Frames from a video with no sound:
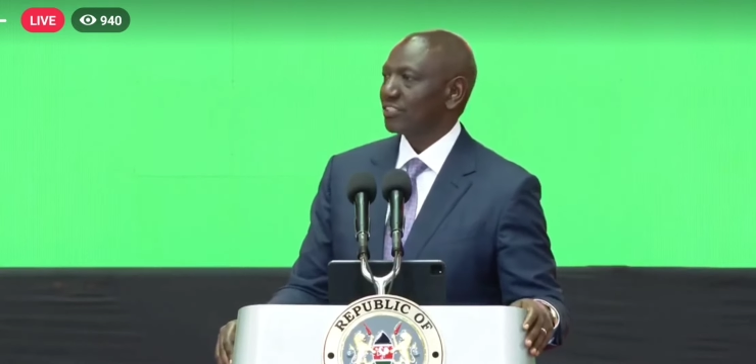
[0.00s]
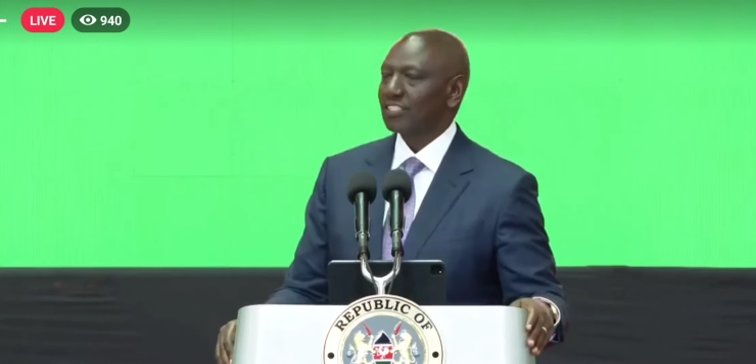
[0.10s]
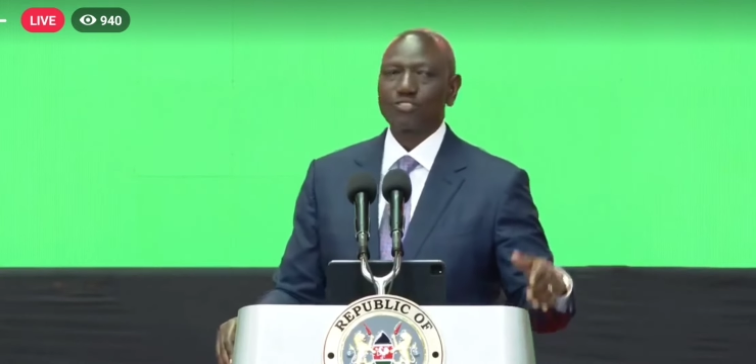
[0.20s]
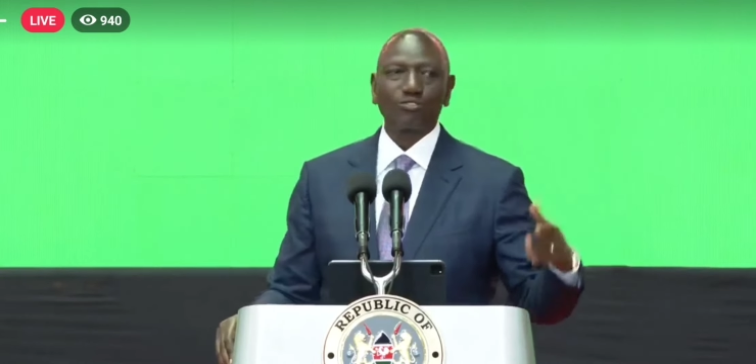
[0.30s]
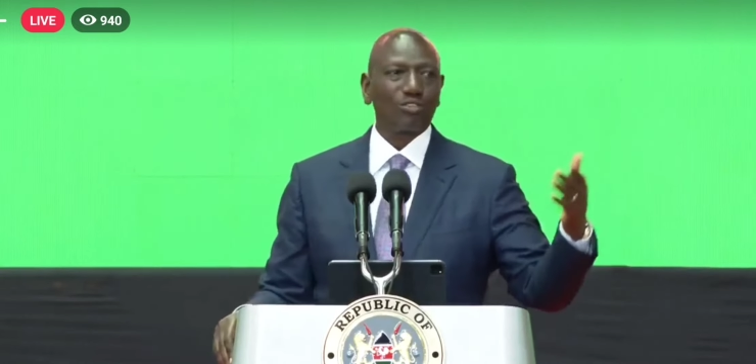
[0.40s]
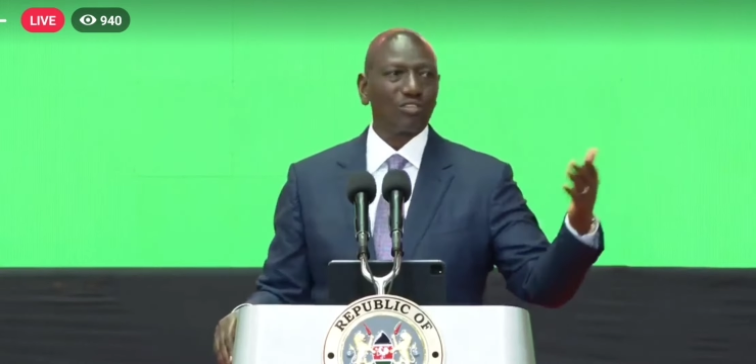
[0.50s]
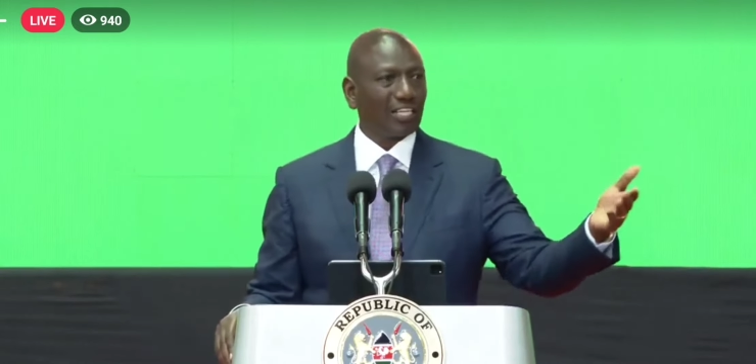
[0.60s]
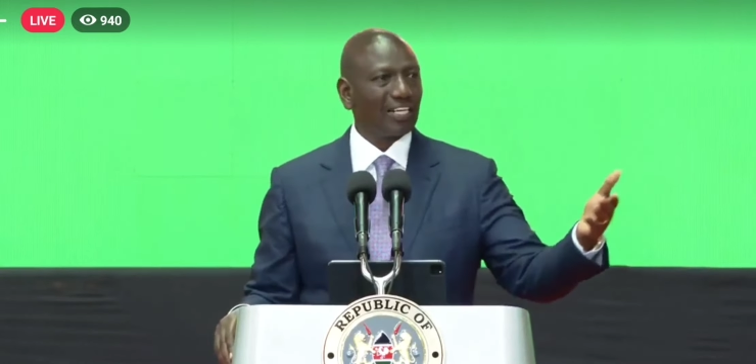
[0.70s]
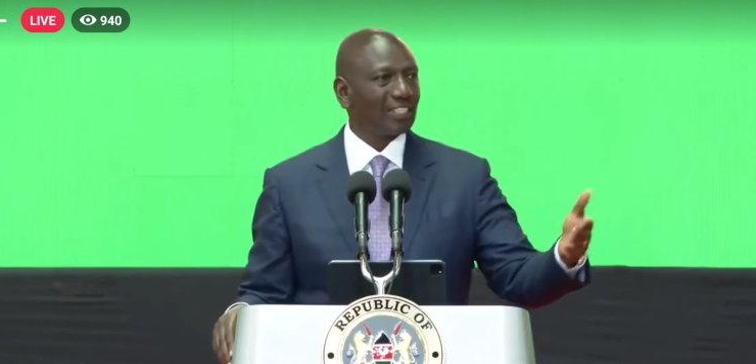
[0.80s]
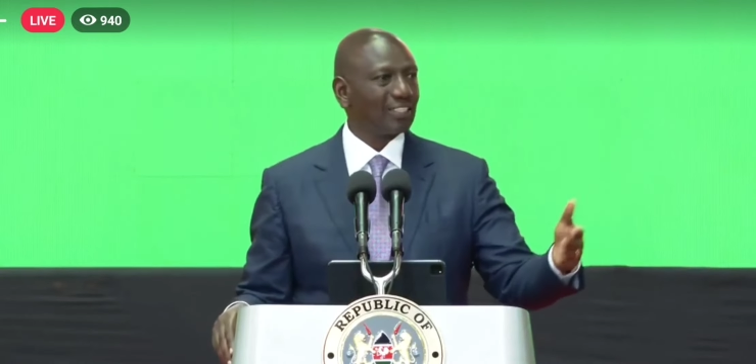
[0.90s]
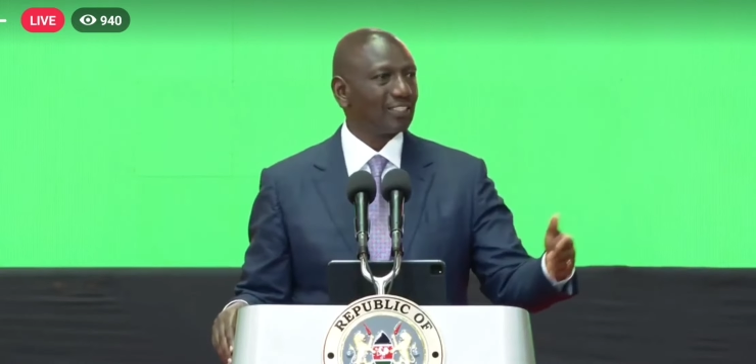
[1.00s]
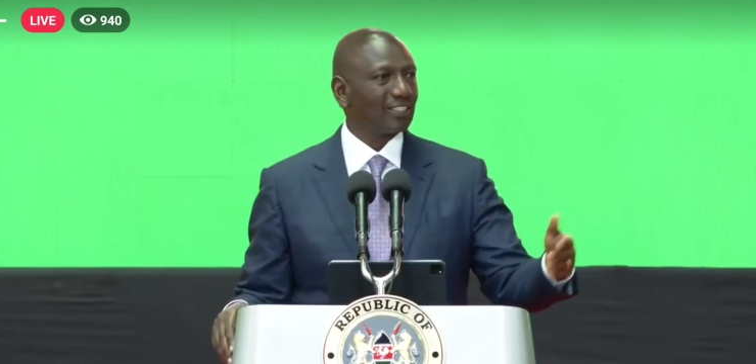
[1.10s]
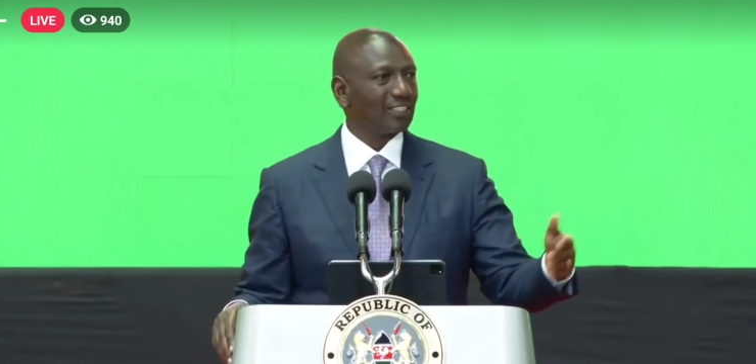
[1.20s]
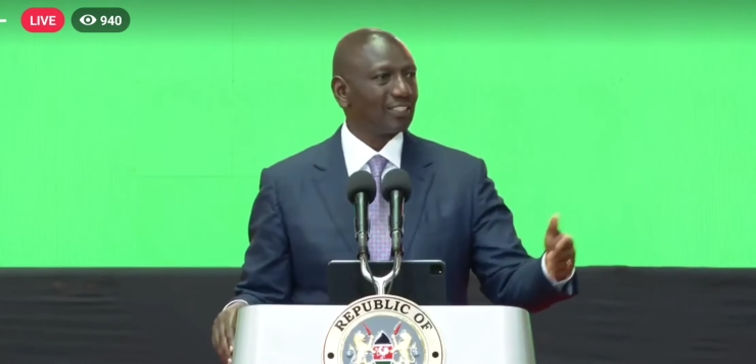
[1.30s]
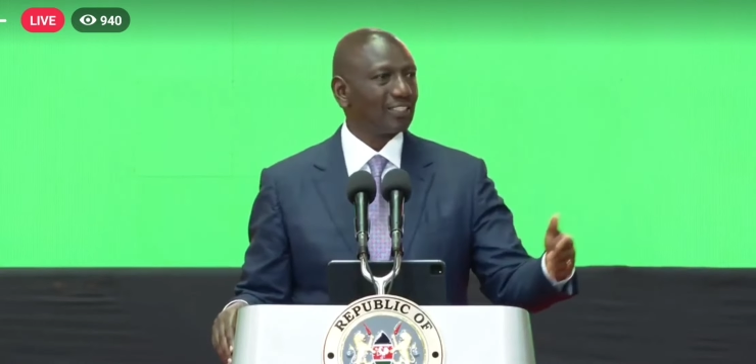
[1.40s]
destroying,
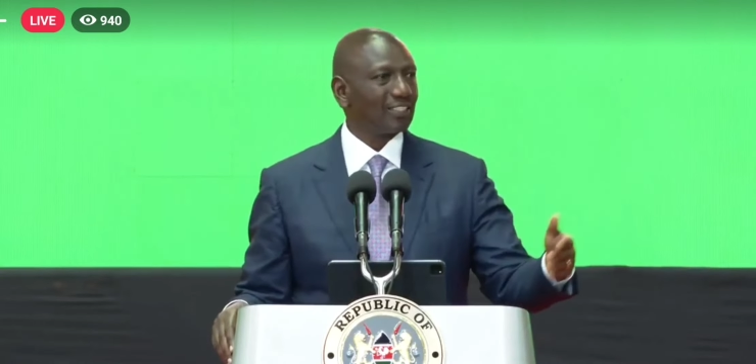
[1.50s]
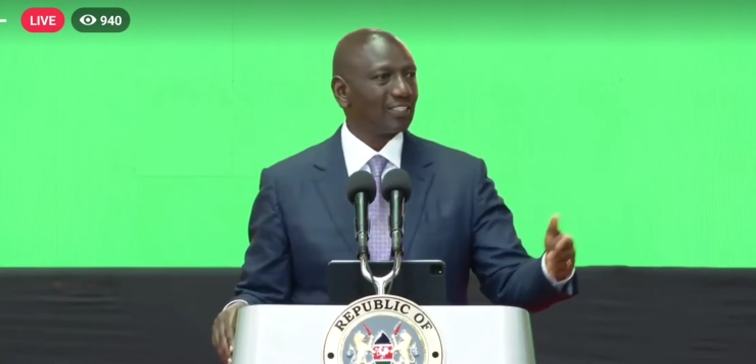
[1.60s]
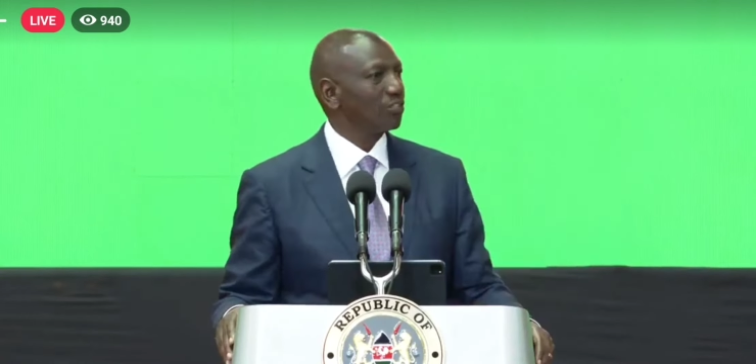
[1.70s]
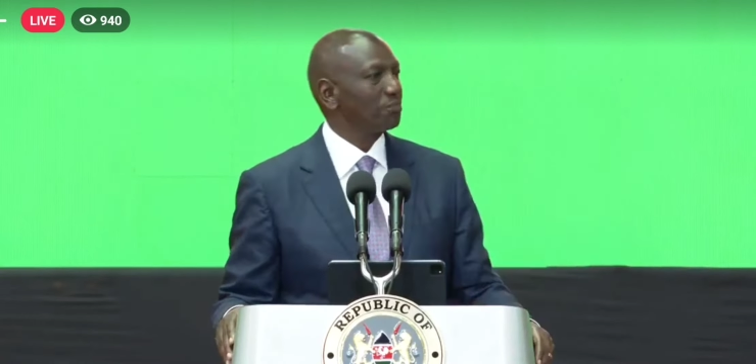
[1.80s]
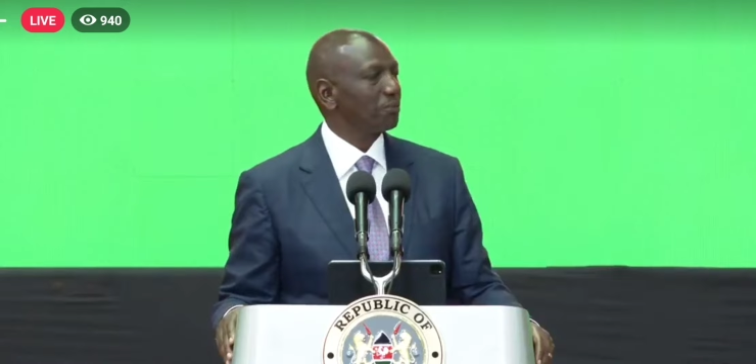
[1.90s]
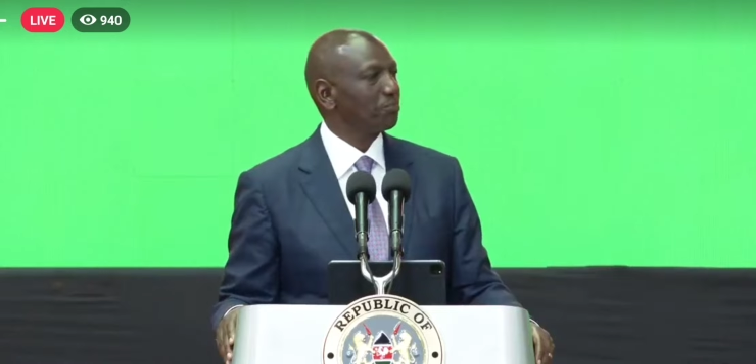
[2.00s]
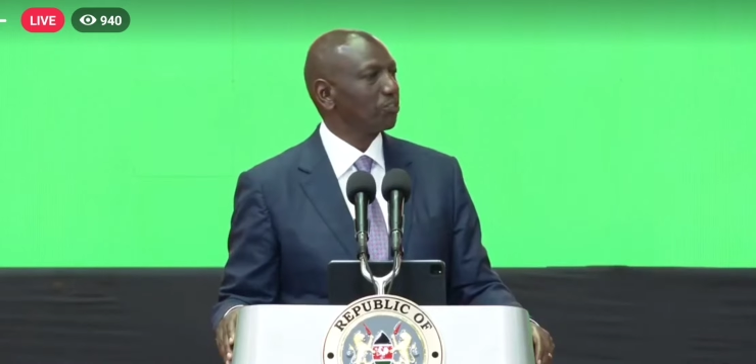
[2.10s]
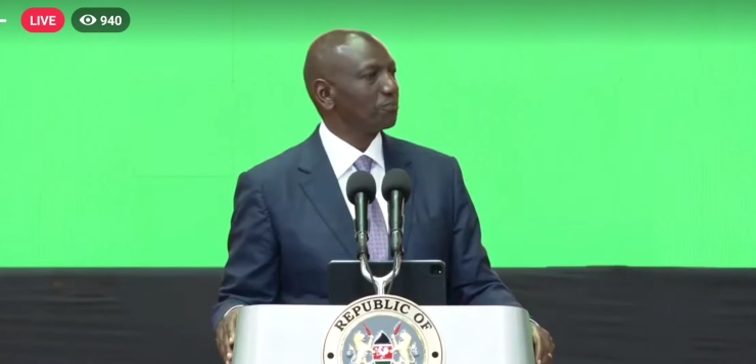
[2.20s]
unnecessarily destroying people's